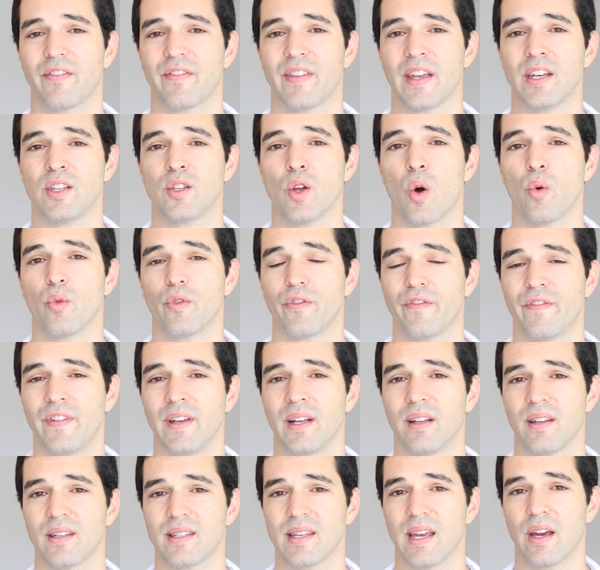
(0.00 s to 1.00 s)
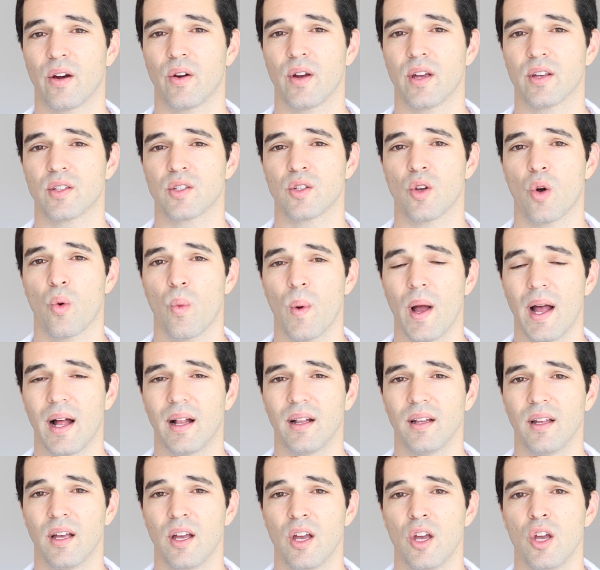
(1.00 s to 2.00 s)
if they don't feel this area so
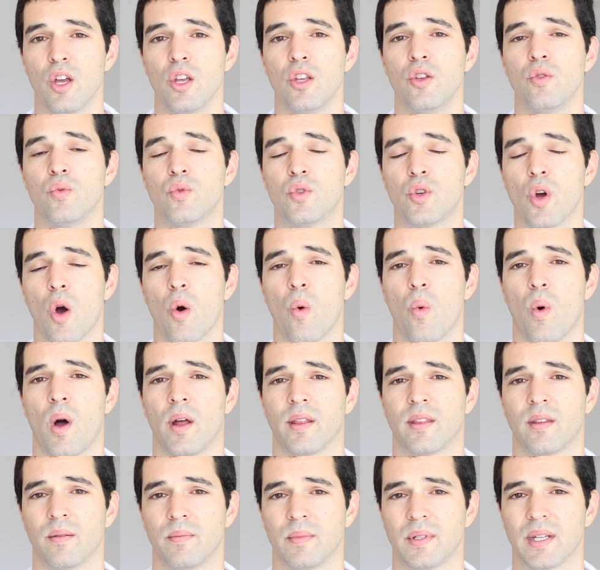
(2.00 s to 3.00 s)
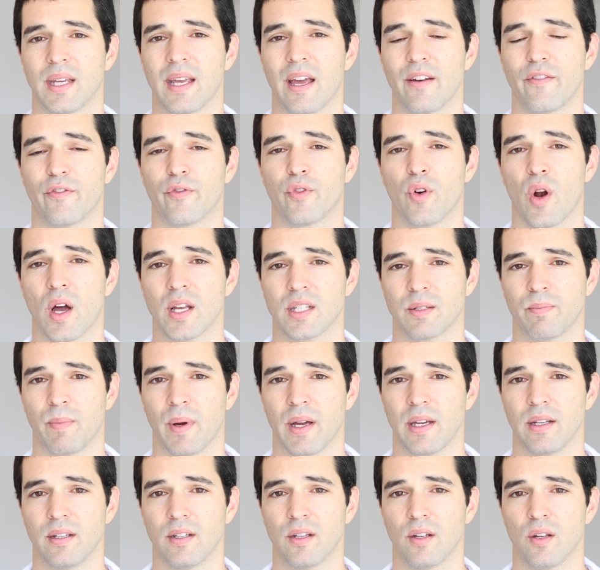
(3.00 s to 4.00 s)
well, you don't want them to get
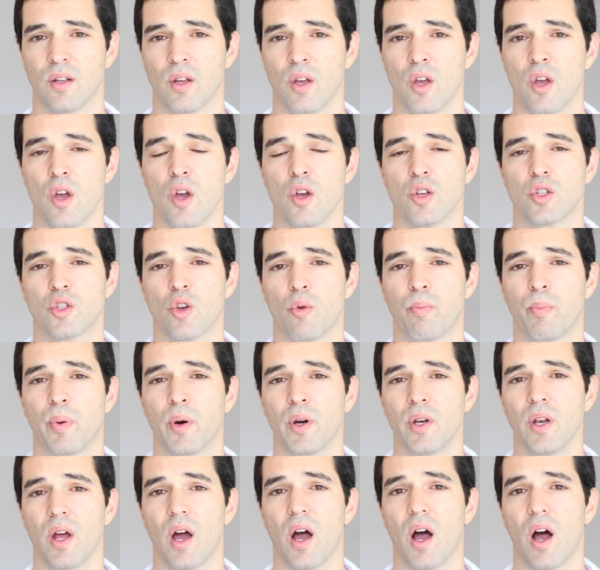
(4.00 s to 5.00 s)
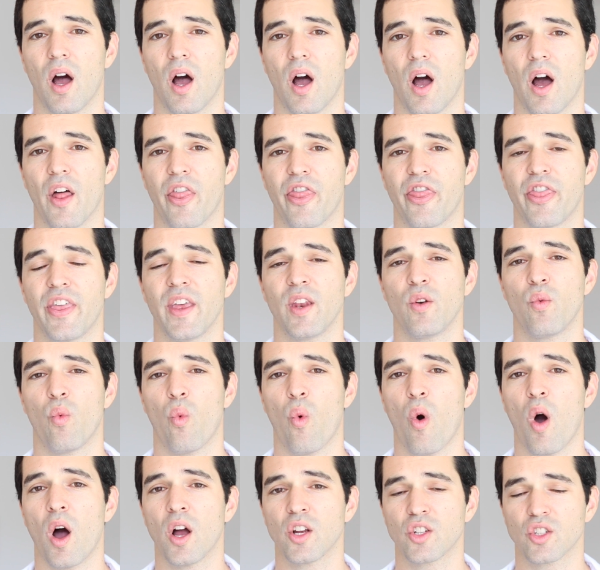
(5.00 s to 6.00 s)
frostbite. So put a thin
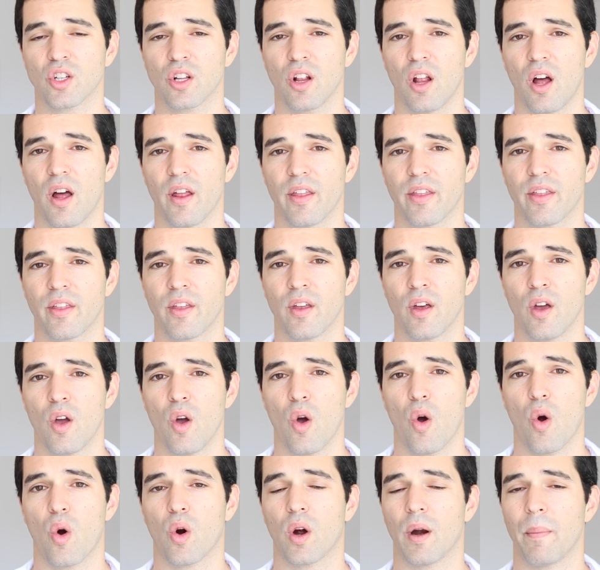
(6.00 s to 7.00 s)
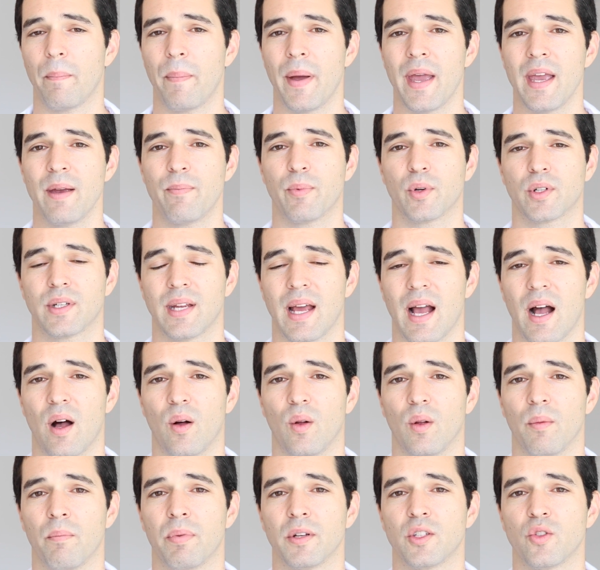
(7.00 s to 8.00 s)
washcloth or a paper
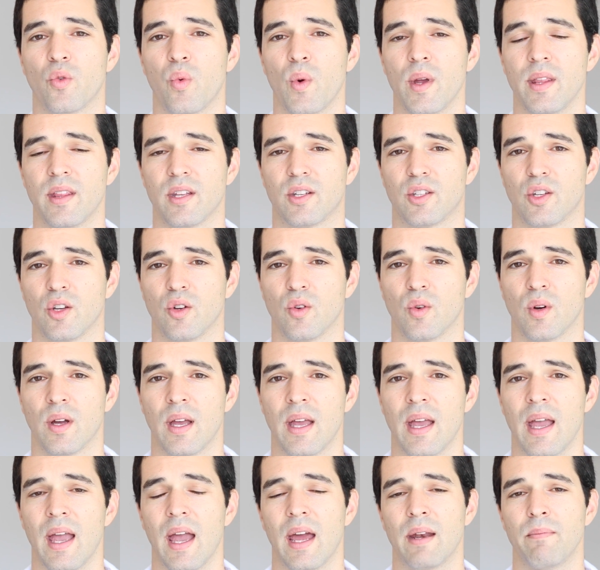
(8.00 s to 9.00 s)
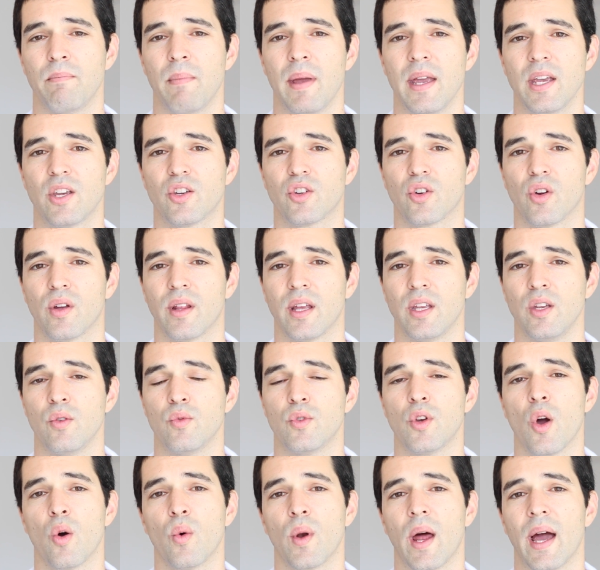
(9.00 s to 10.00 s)
towel between the two and make sure that you
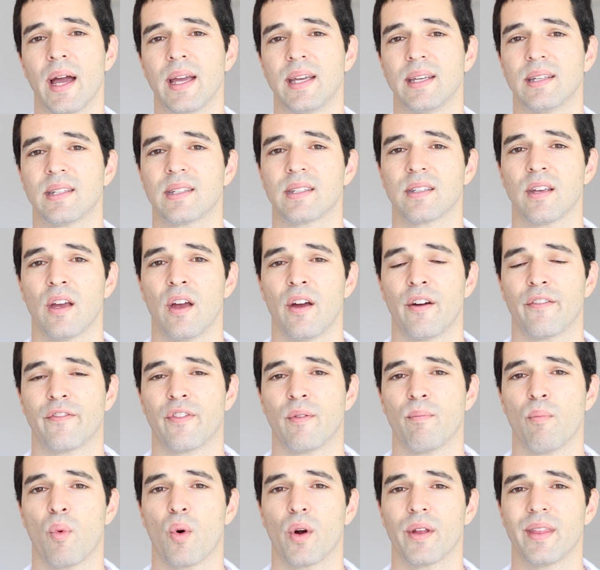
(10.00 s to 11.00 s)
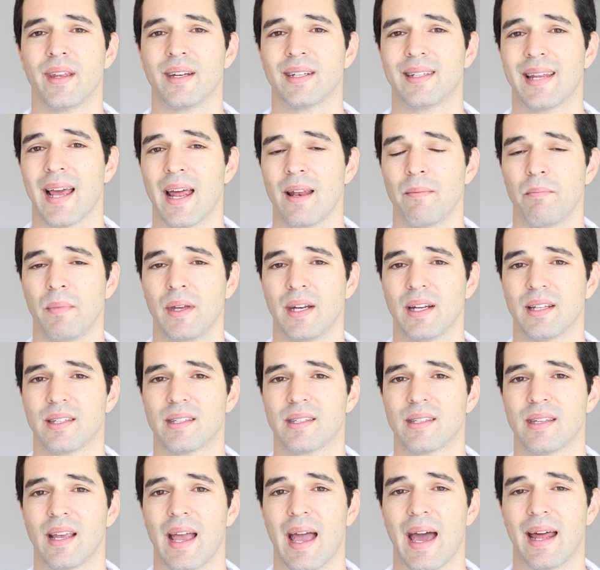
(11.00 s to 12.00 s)
don't ice for more than 10
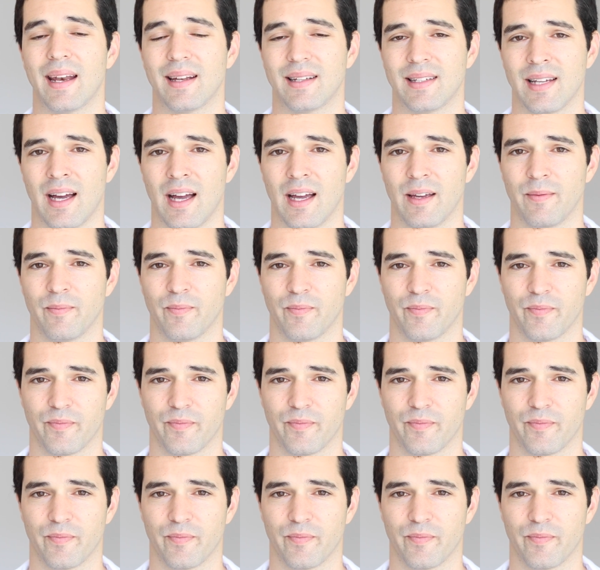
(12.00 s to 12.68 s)
minutes at a time.